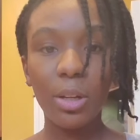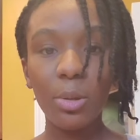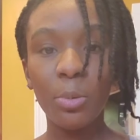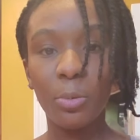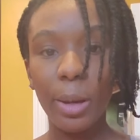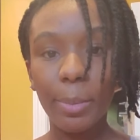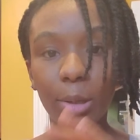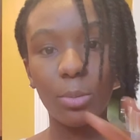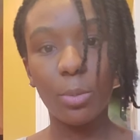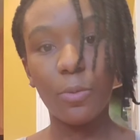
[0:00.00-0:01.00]
you would wrap it in
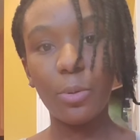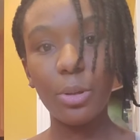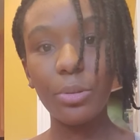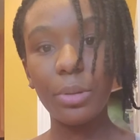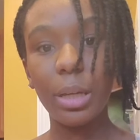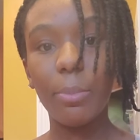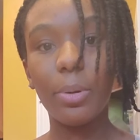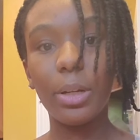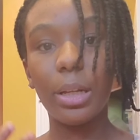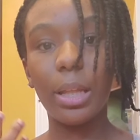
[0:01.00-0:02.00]
aluminum foil and
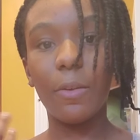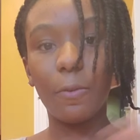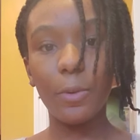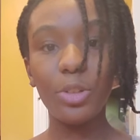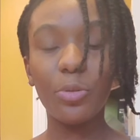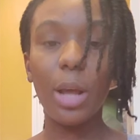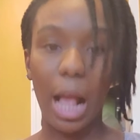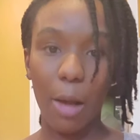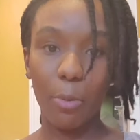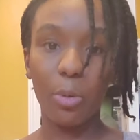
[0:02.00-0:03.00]
put it in the fridge for an
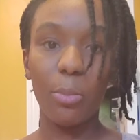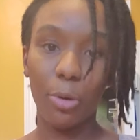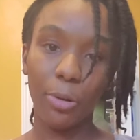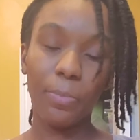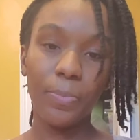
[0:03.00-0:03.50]
hour or more.